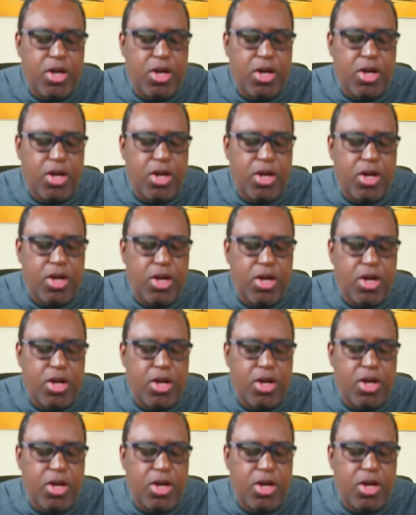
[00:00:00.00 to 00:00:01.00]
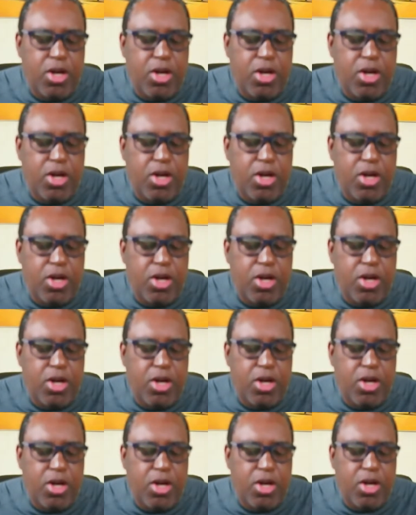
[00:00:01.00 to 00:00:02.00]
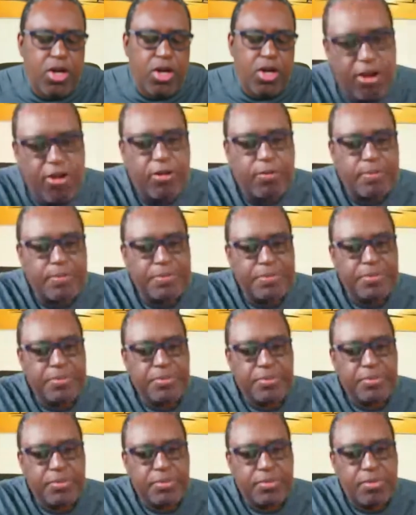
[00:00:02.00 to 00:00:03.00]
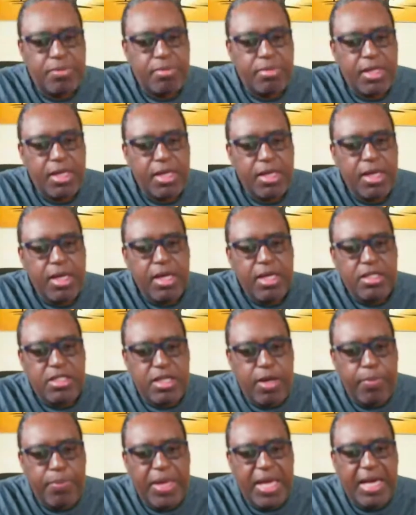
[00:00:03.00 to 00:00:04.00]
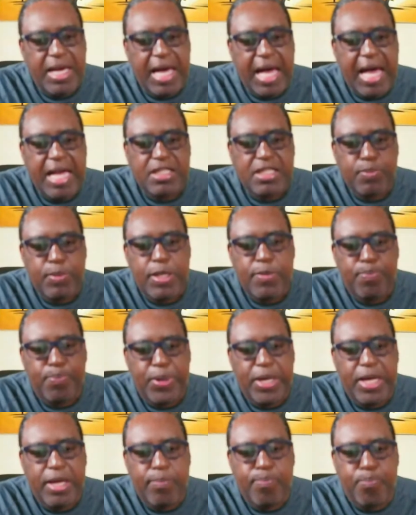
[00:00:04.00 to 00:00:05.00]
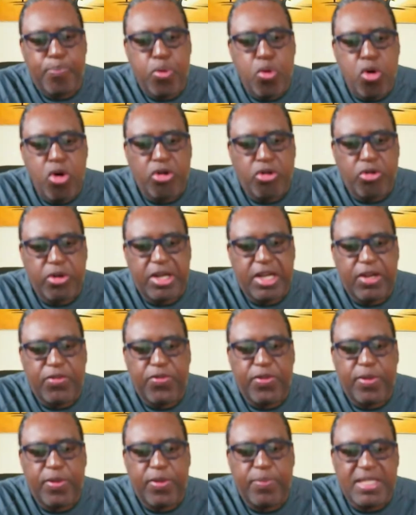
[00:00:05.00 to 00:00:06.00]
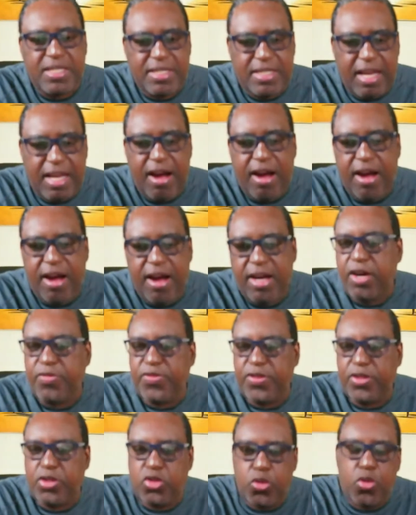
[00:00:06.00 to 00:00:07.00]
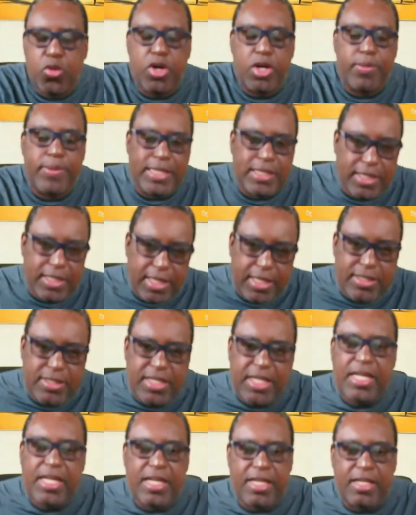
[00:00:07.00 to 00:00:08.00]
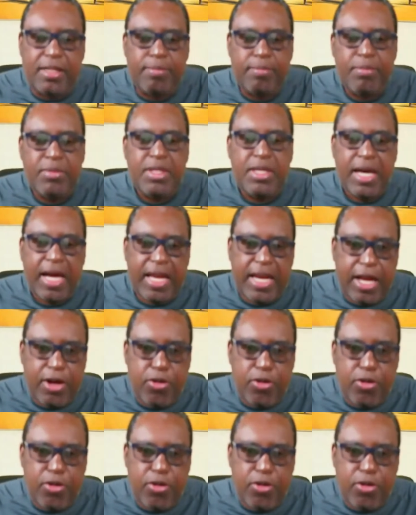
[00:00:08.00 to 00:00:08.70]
Welcome to the show. Thank you, Merrick, for being here. Jamaica has been playing poor cricket from the start of the tournament, indeed. And